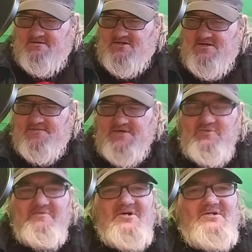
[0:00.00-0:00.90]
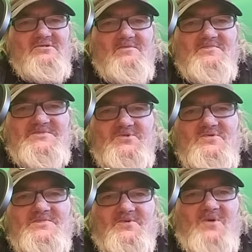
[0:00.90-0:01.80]
give everybody some
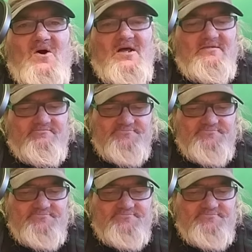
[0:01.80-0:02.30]
food for thought.